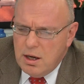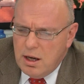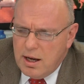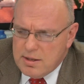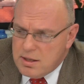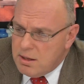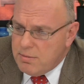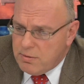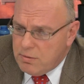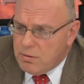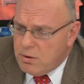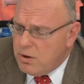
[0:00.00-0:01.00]
has
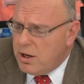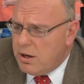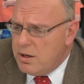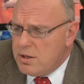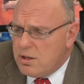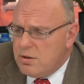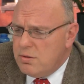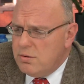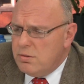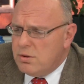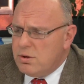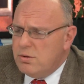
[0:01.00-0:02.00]
some role here, is
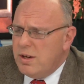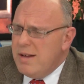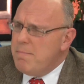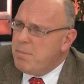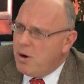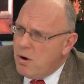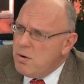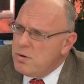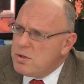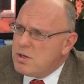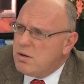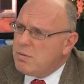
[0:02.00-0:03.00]
to
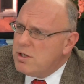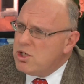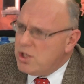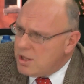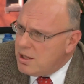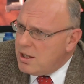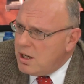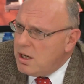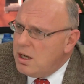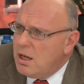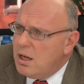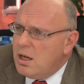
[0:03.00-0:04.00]
impose a
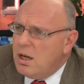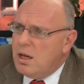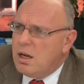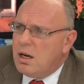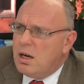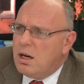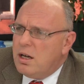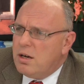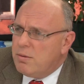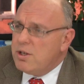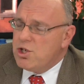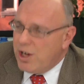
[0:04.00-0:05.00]
rigidity and a
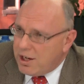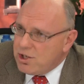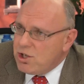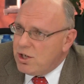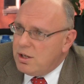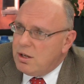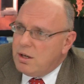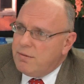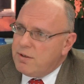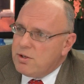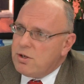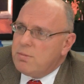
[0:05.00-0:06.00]
rejection of
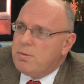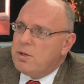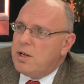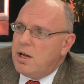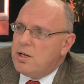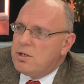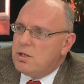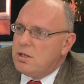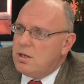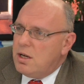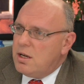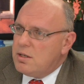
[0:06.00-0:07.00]
interpretation
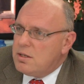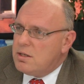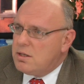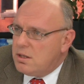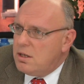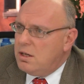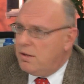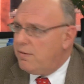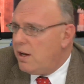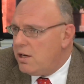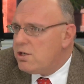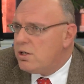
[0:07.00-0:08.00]
as
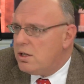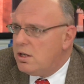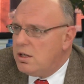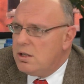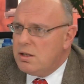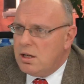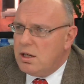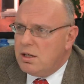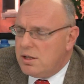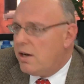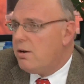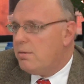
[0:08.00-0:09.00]
innovation and a
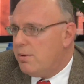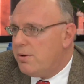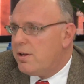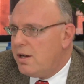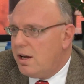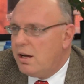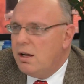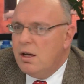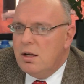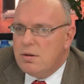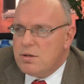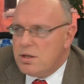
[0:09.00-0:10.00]
terrible thing,
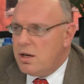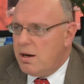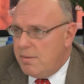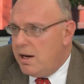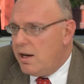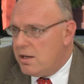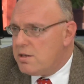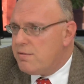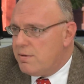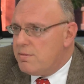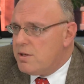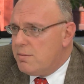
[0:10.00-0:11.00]
which emanates
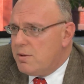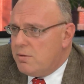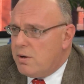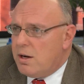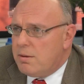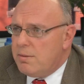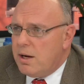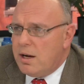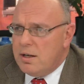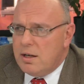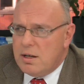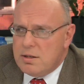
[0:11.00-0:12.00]
from some of the Wahhabi
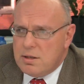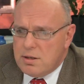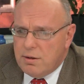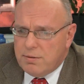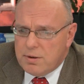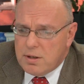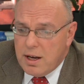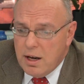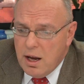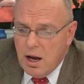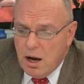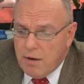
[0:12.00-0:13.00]
ideas and so forth. That
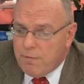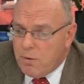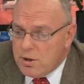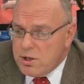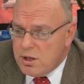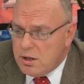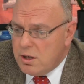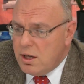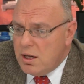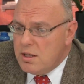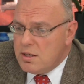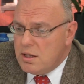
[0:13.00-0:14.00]
unfortunately
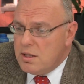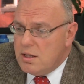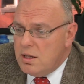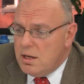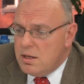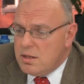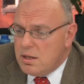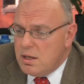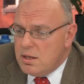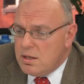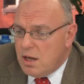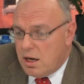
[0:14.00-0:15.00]

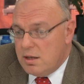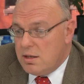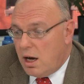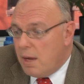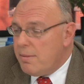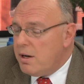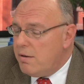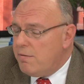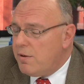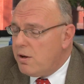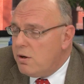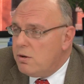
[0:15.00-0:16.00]
is not a dominant
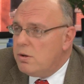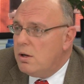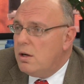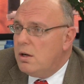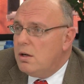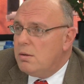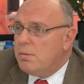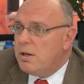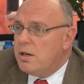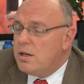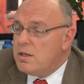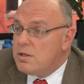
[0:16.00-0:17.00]
view, but
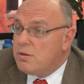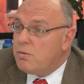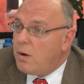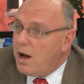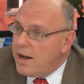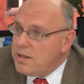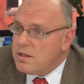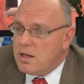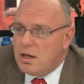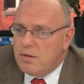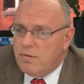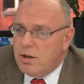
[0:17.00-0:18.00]
it is a
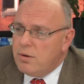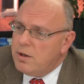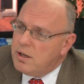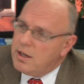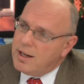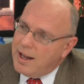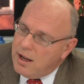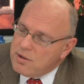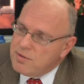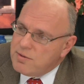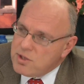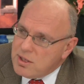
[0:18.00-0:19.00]
rising view, and it
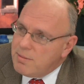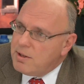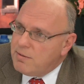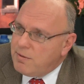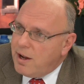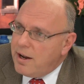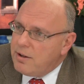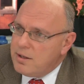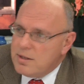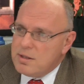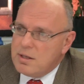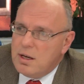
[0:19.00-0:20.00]
accounts for some of the
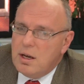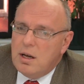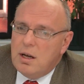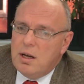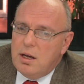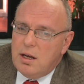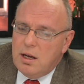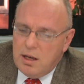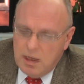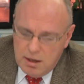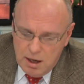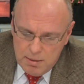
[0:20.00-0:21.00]
violence in
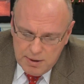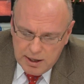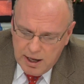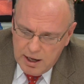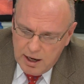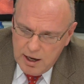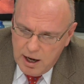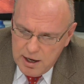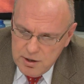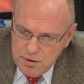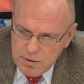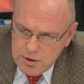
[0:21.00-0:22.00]
it. But again, I
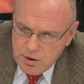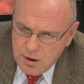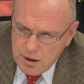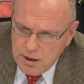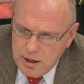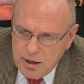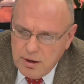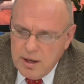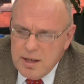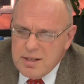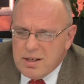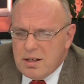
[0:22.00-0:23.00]
do return that there
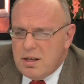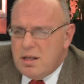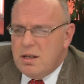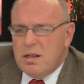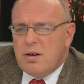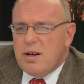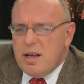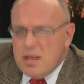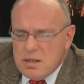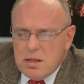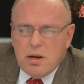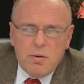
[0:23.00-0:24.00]
is
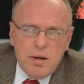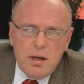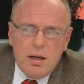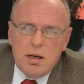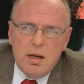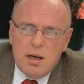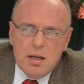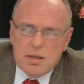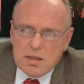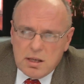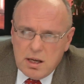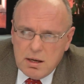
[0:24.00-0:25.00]
though in
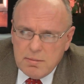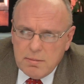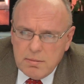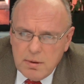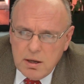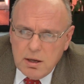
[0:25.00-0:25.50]
Islam